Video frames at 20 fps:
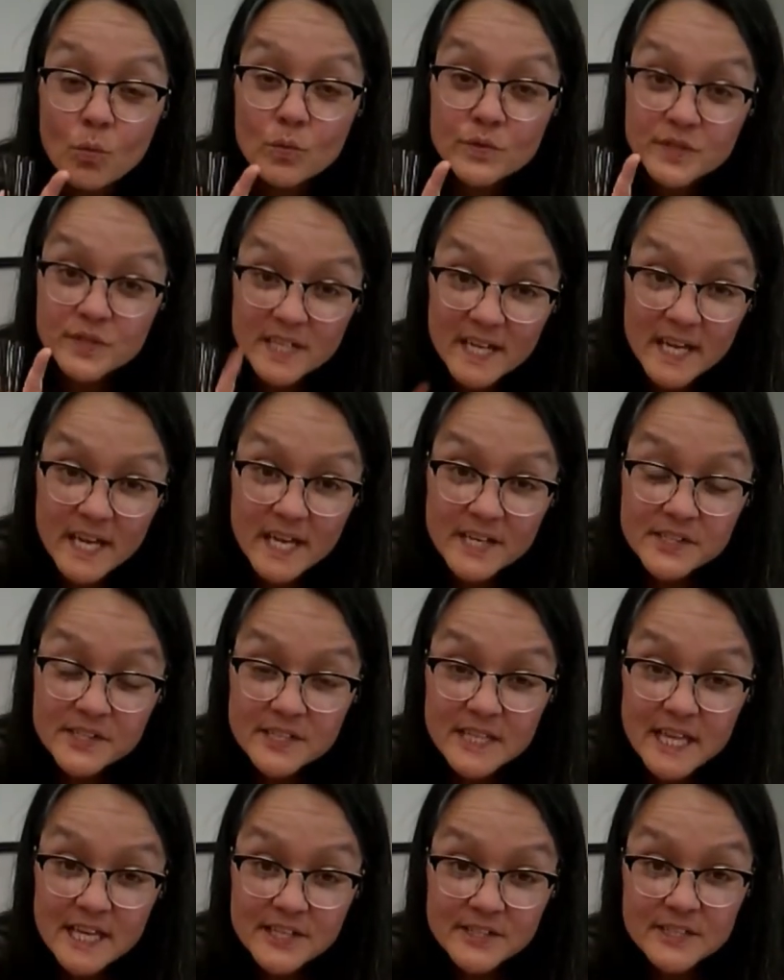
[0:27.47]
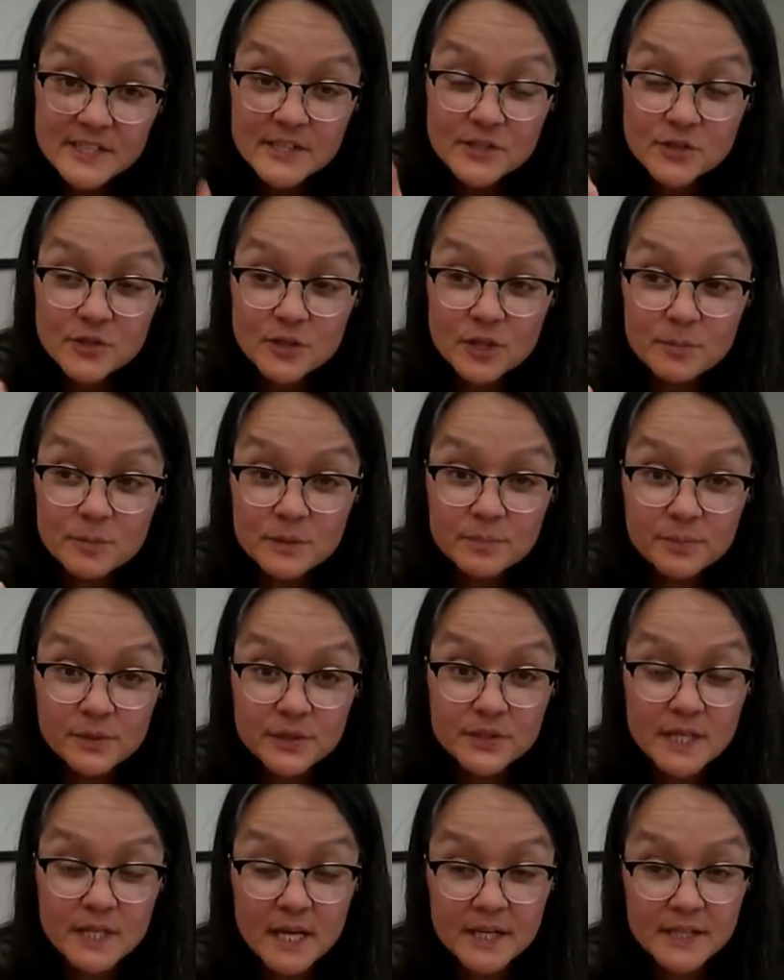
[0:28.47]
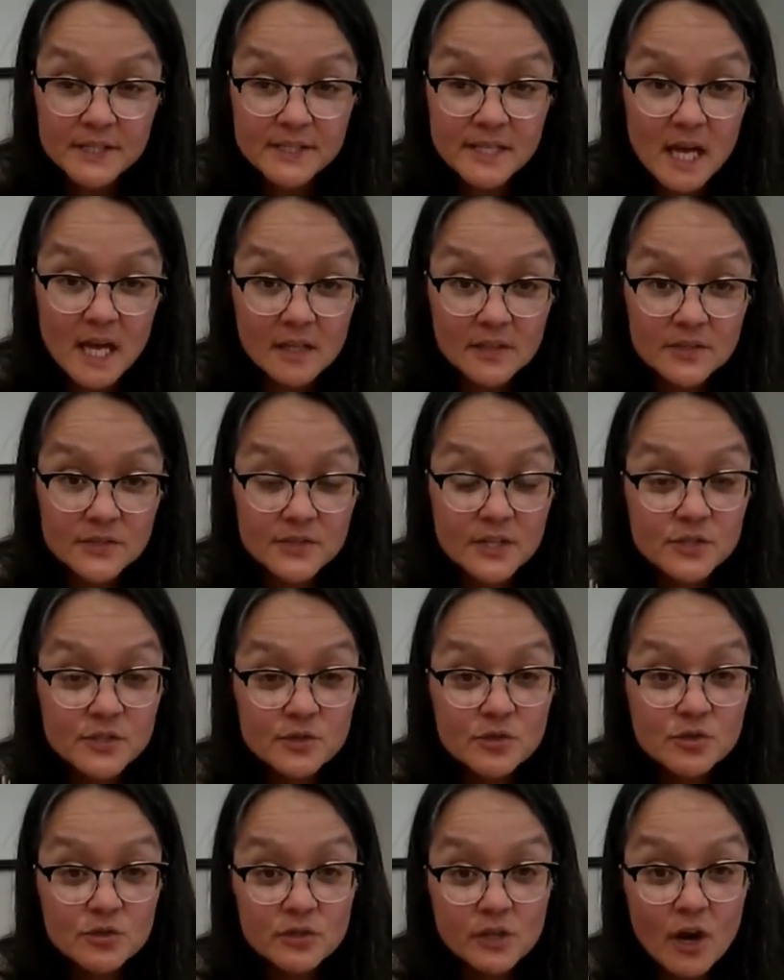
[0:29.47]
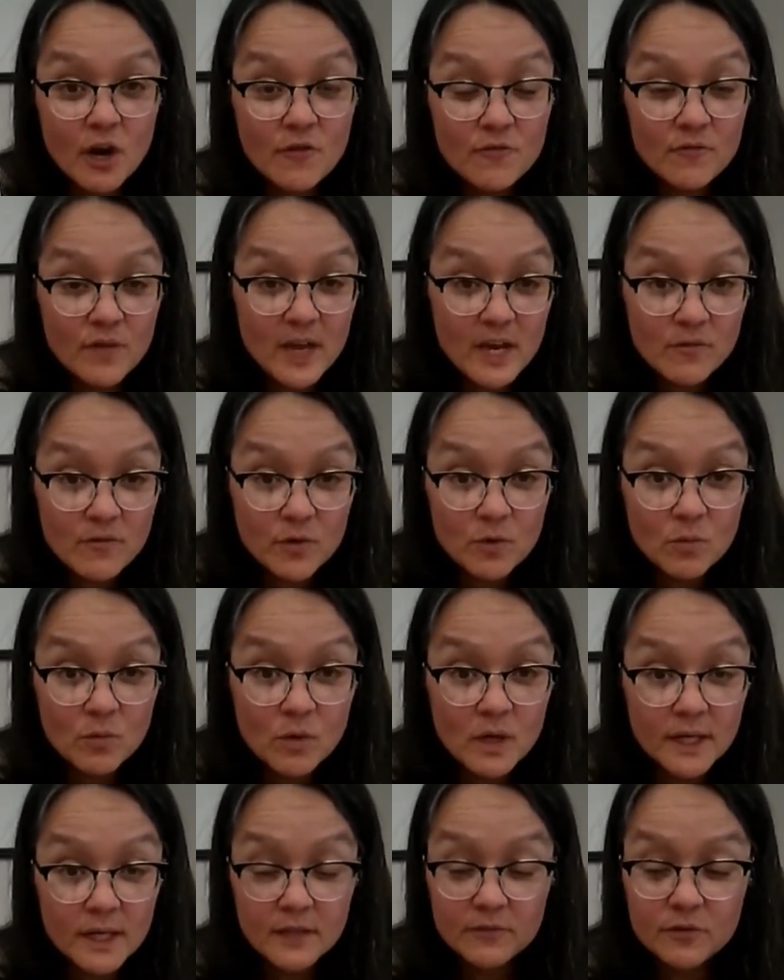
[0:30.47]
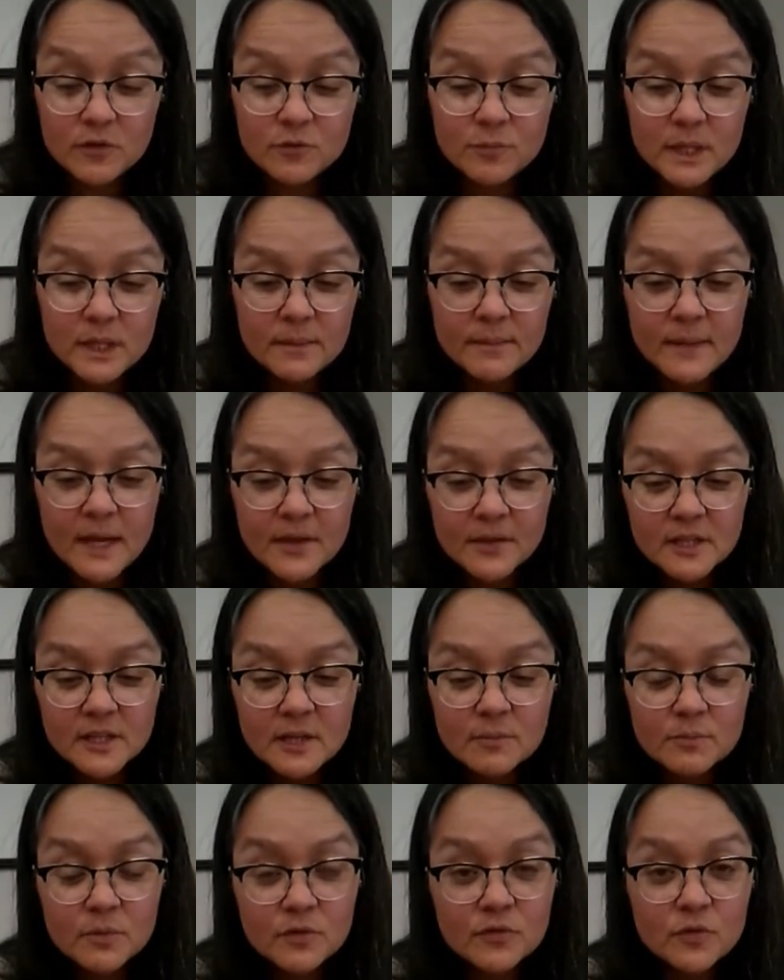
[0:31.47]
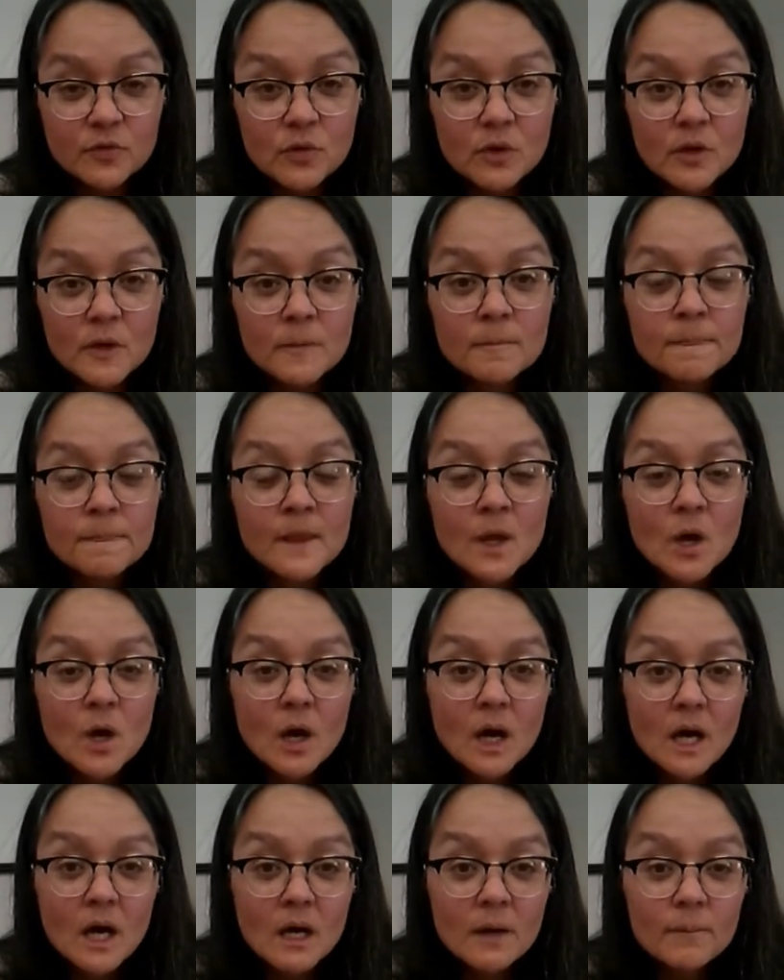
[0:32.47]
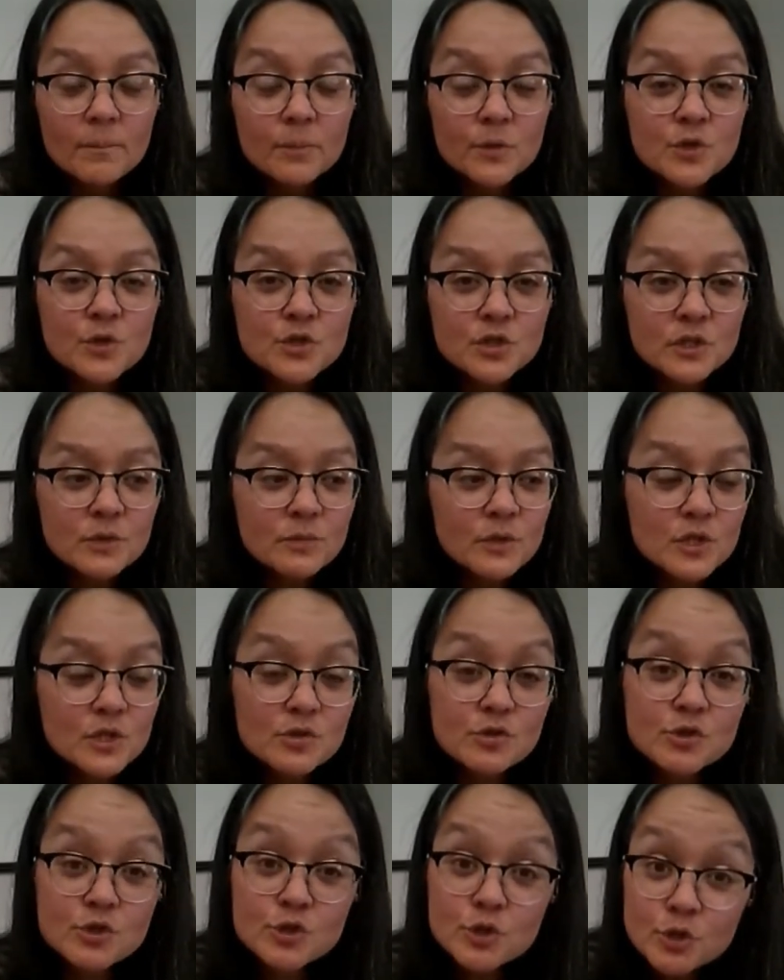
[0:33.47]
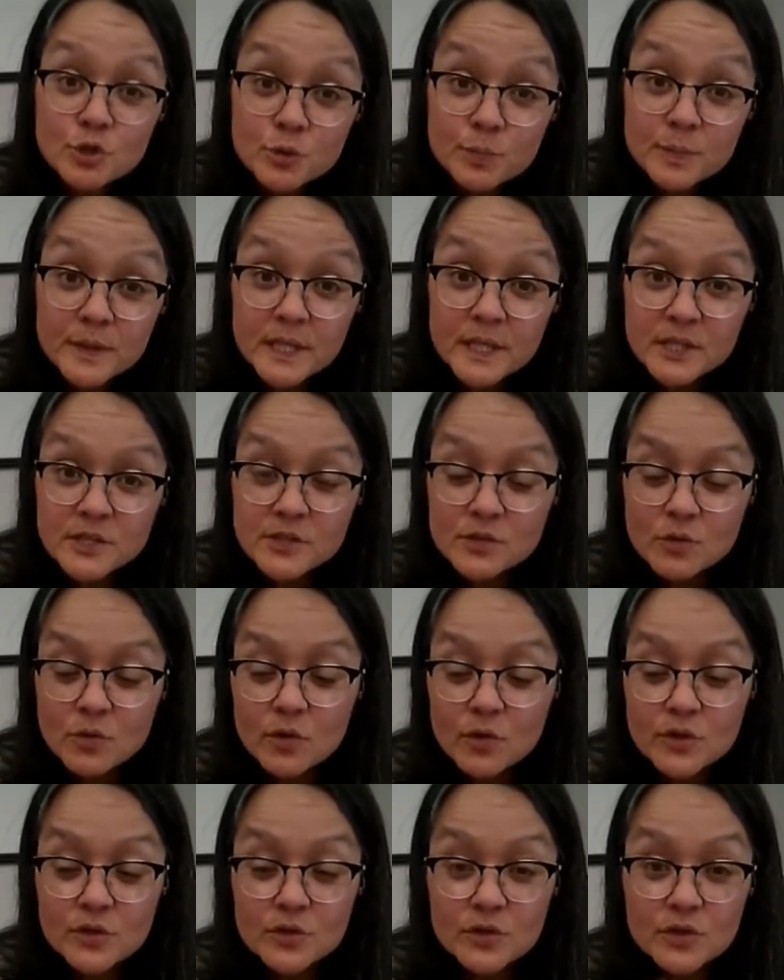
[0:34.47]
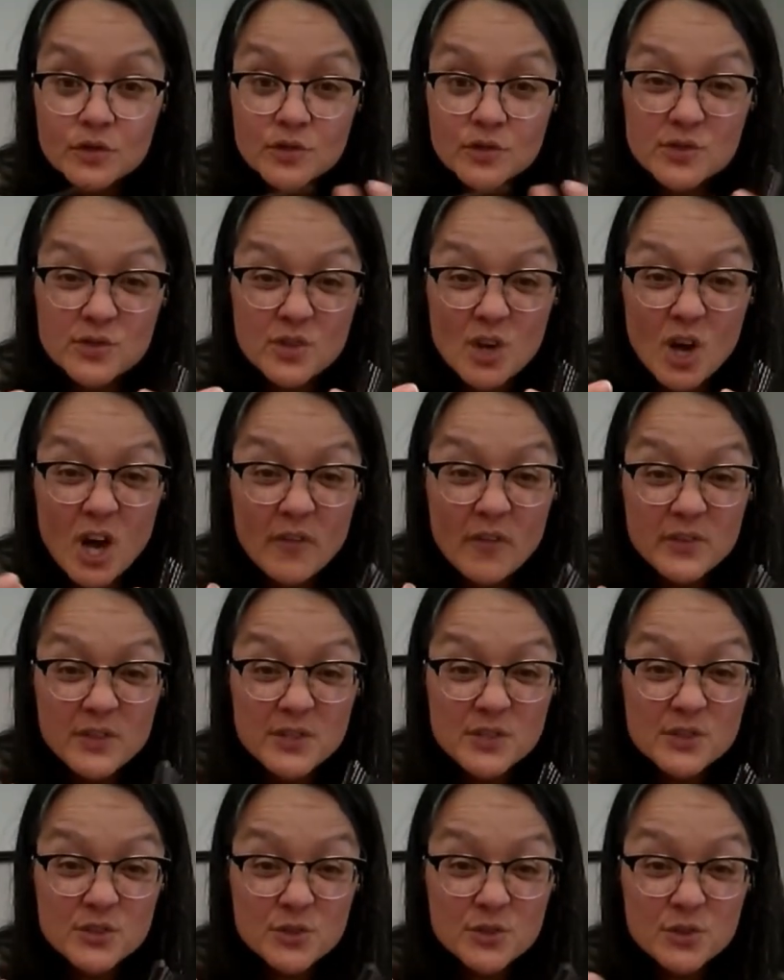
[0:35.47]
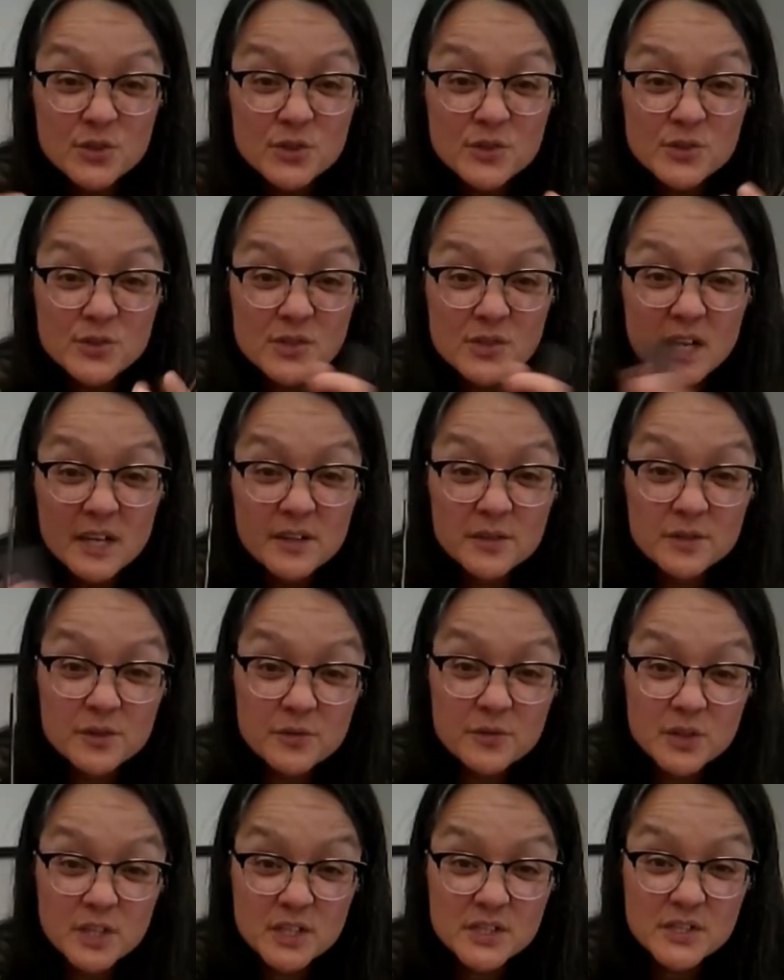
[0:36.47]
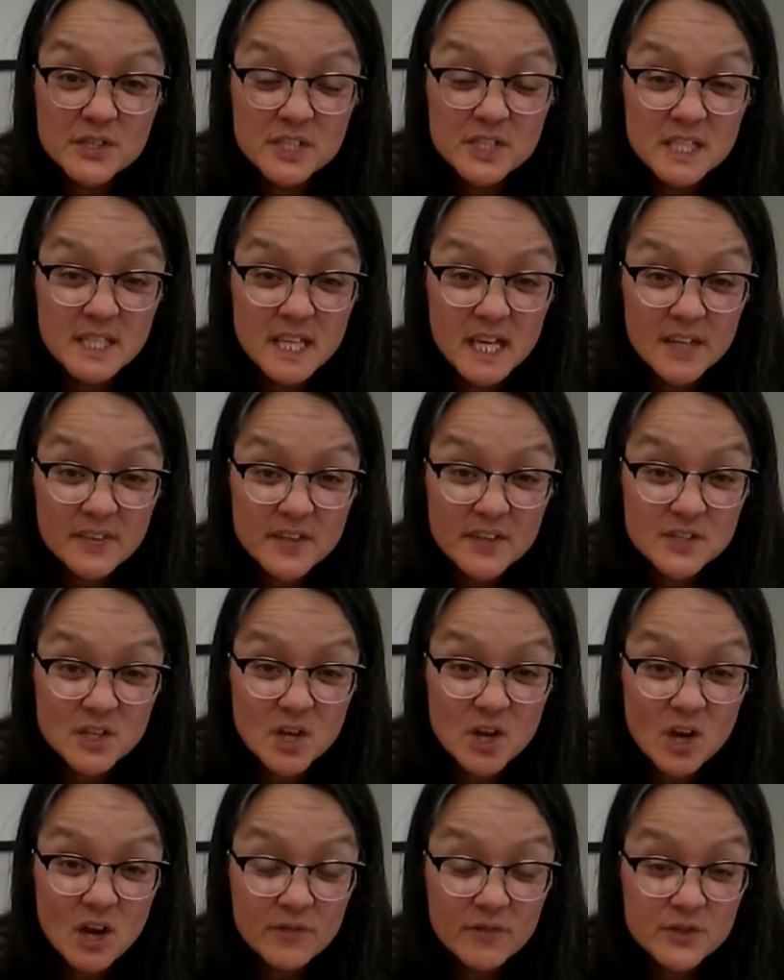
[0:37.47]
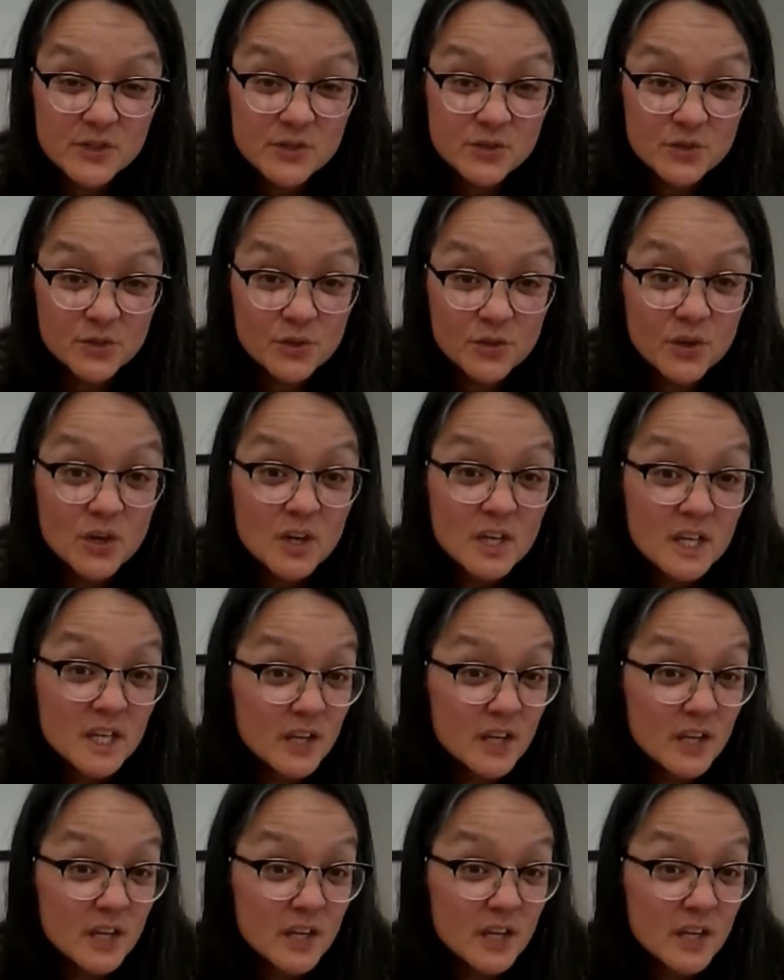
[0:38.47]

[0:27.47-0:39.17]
Today's lesson is going to be Platonic solids. That's usually our favorite one. If you've been in math club before, usually we use toothpicks, or you could use coffee stirrers. I don't know if you can see that. That's a coffee stirrer.